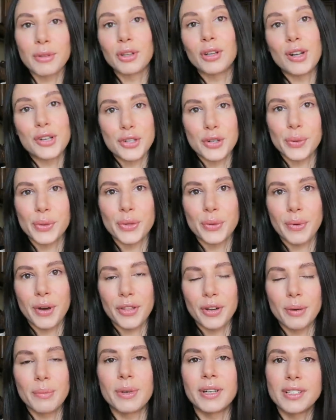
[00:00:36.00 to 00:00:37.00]
I'm a little under the
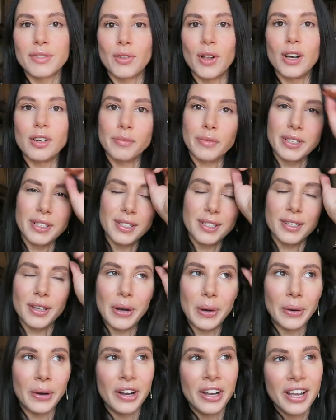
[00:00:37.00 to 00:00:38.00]
weather, but it's Vlogmas,
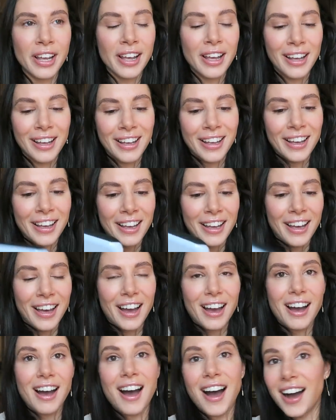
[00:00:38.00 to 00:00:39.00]
so
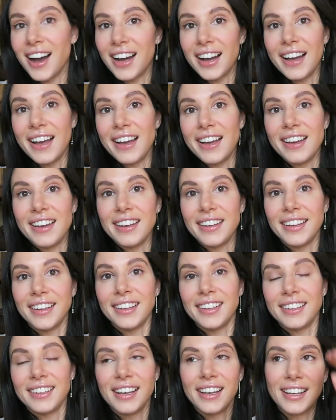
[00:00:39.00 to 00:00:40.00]

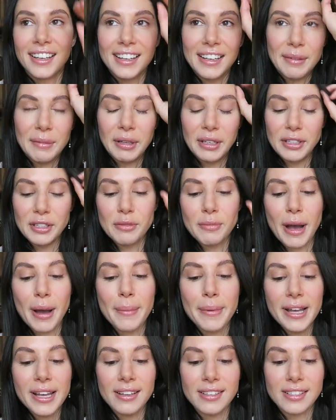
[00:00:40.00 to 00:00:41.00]
I am gonna do my
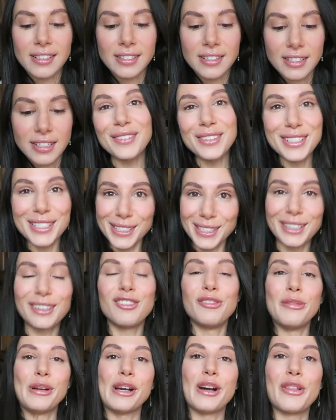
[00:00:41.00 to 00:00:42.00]
best. I haven't seen
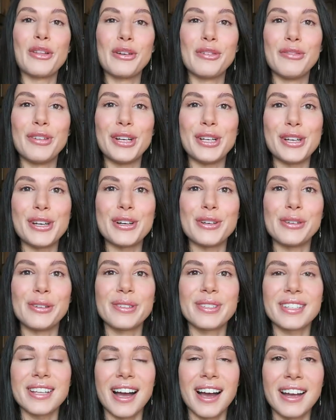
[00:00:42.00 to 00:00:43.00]
any of my other
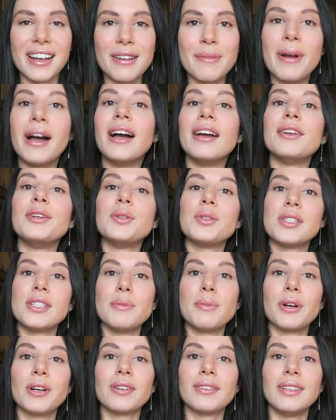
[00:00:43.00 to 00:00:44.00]
videos. I am at
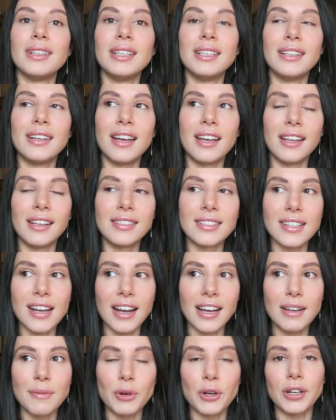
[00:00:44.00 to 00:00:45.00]
UC Berkeley and
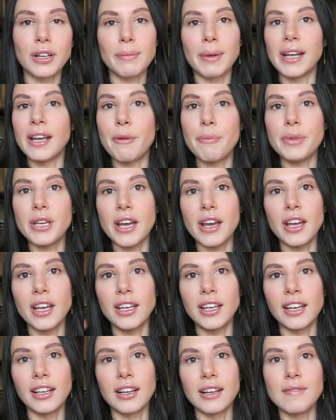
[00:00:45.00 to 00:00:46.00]
I am earning my
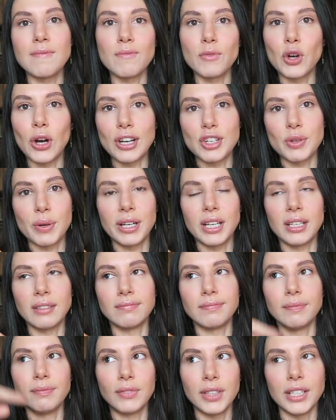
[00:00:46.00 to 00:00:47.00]
MBA and I'm
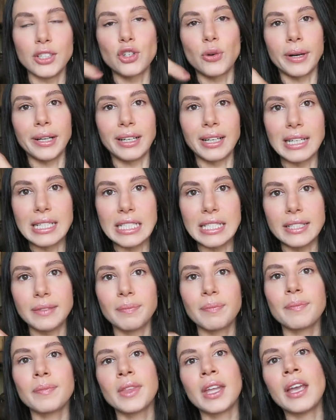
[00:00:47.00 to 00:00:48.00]
graduating in
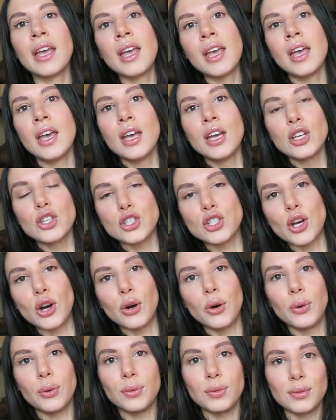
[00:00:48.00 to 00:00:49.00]
2019.
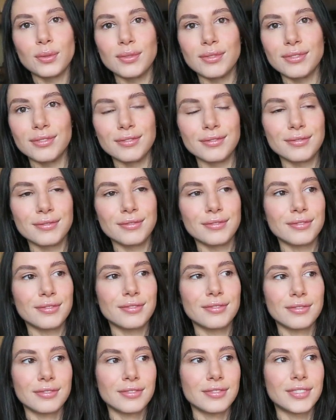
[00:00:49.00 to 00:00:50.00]
So
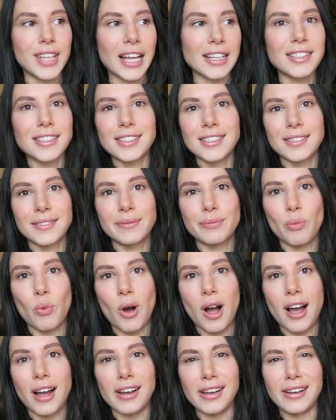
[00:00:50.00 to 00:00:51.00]
that's
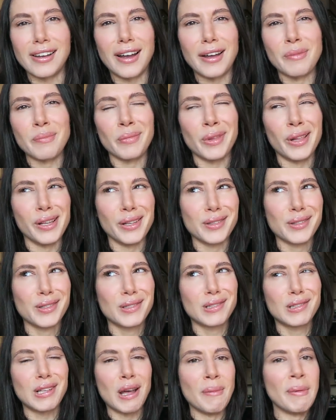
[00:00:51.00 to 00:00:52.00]
why I'm like
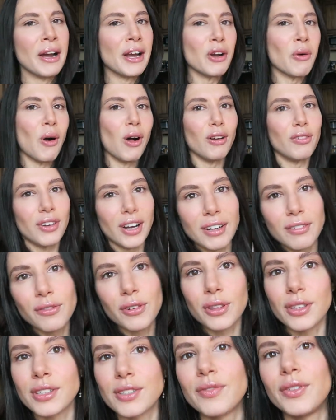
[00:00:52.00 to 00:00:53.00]
semi-qualified
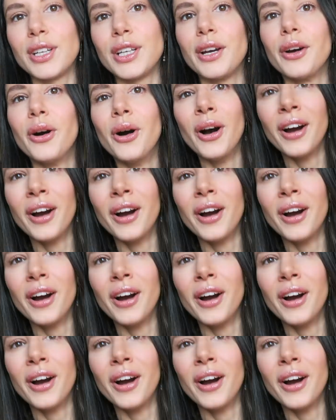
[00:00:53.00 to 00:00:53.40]
for this video.